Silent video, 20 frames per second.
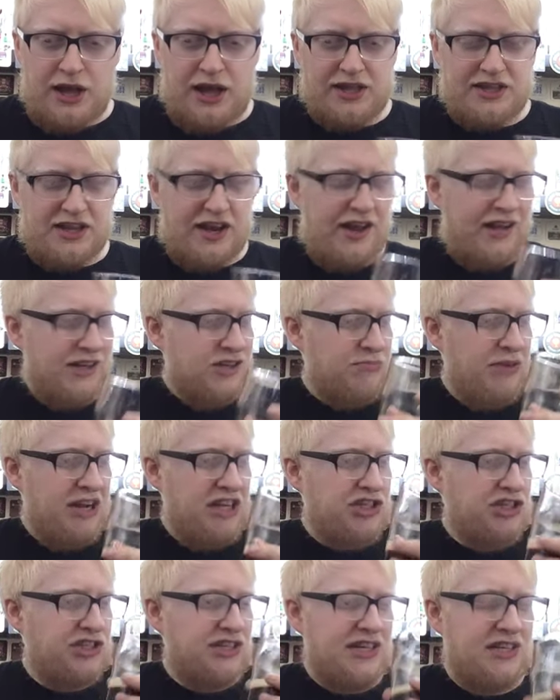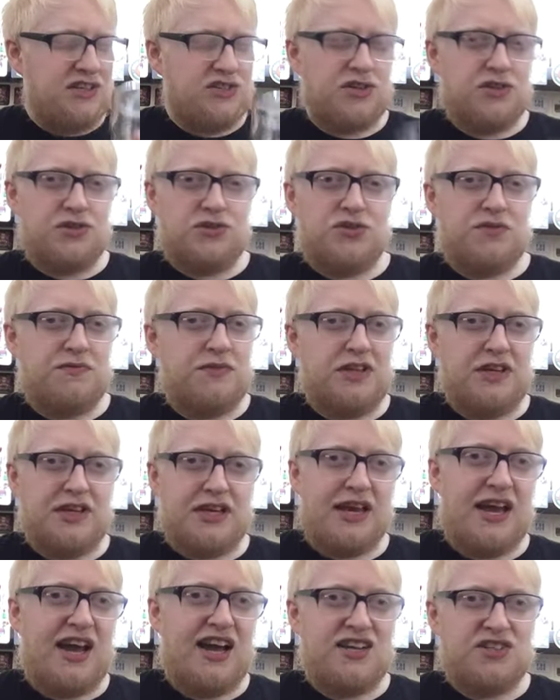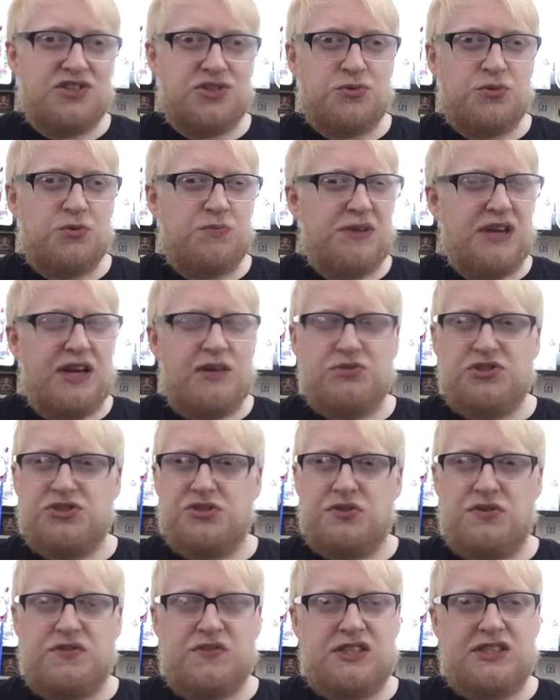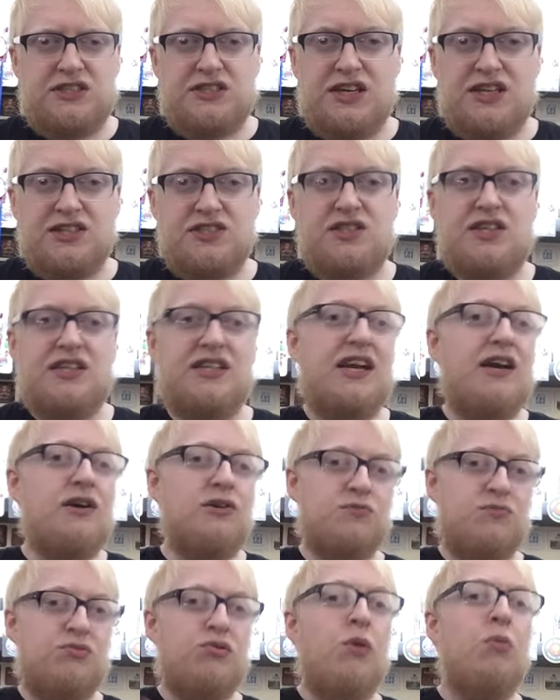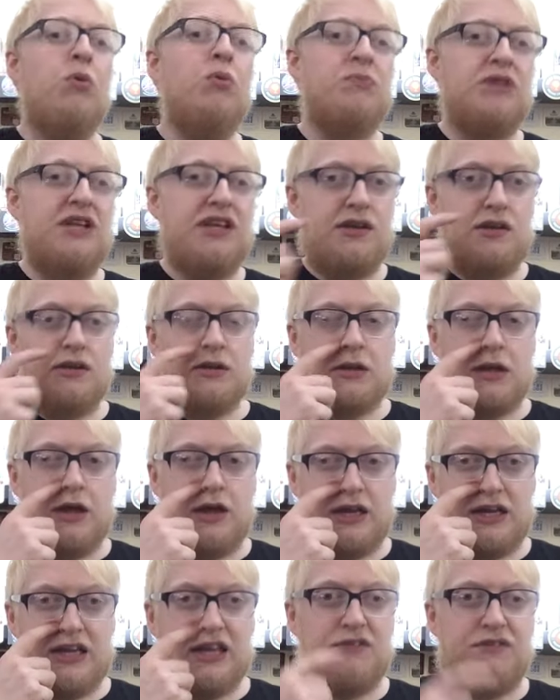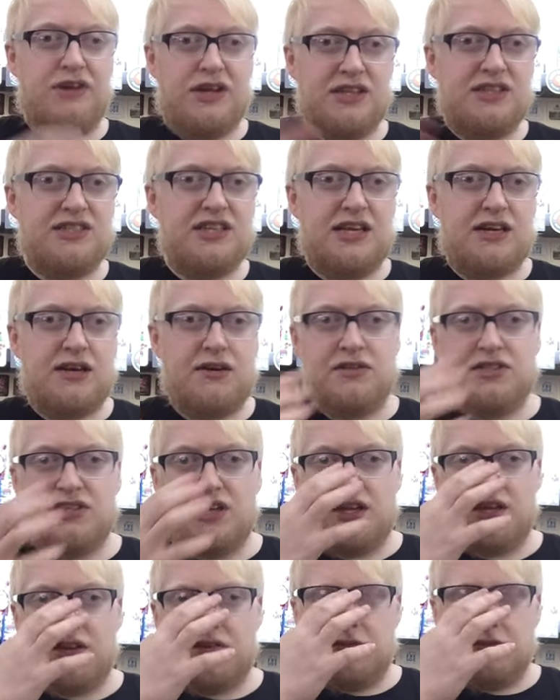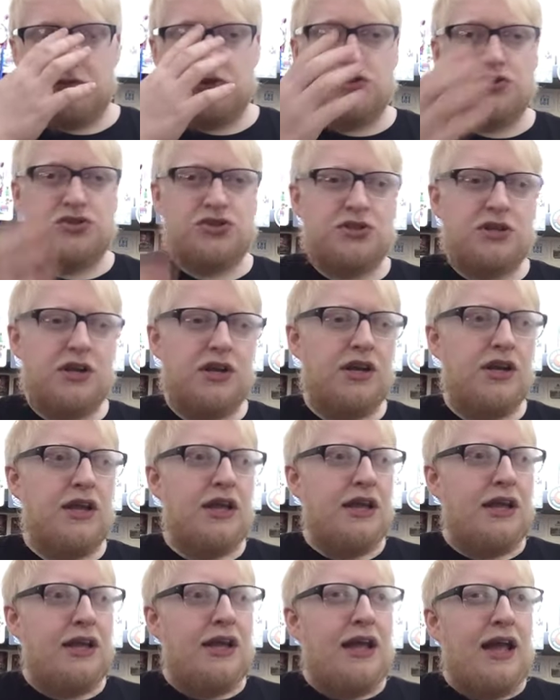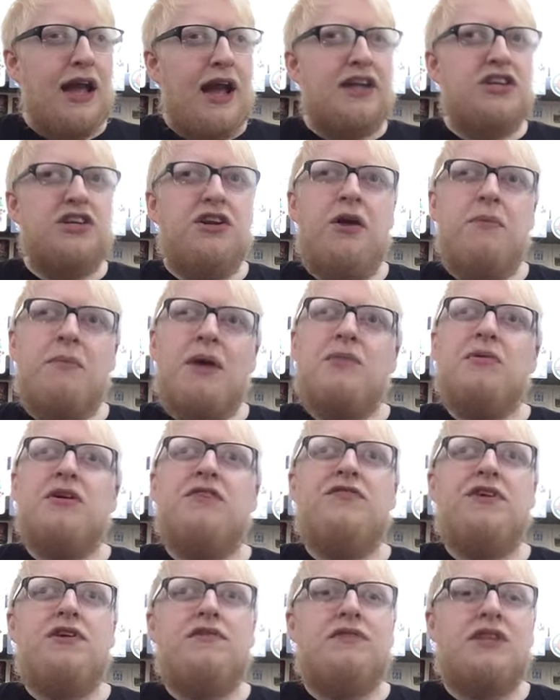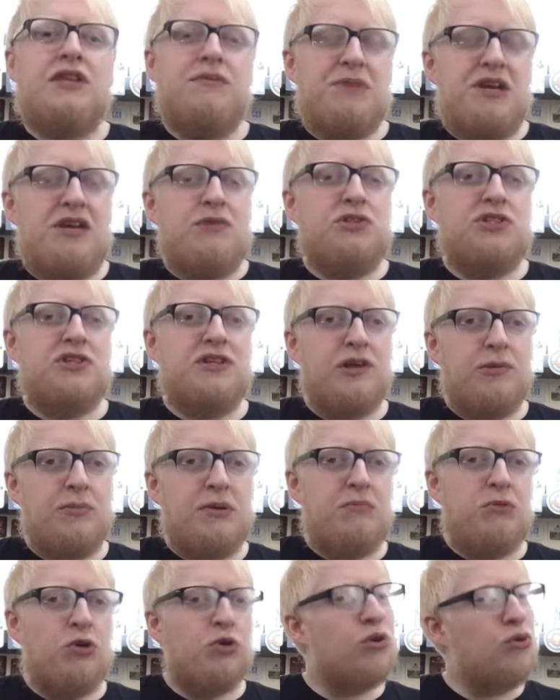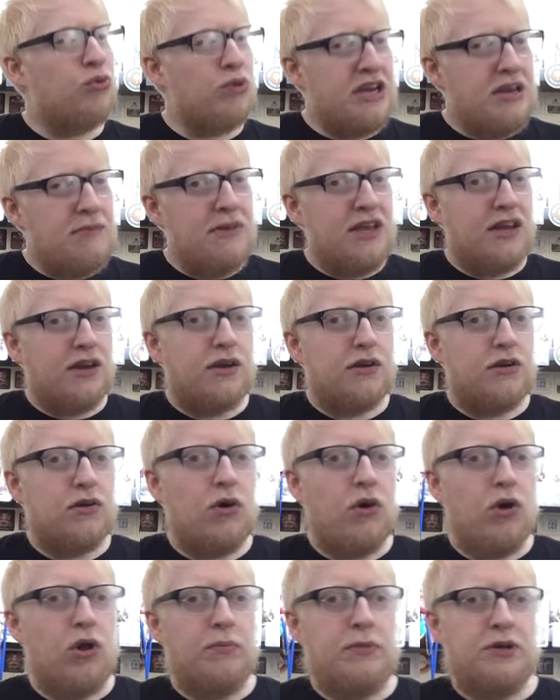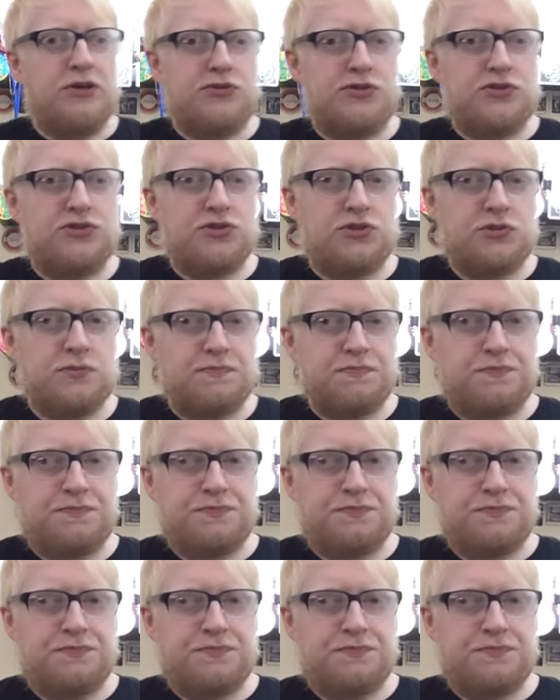And yeah, I'd imagine this on something like cask would be absolutely fantastic. That would probably give it a 10 out of 10 if it was just a... I don't know, maybe if the beer was a little bit more creamier almost.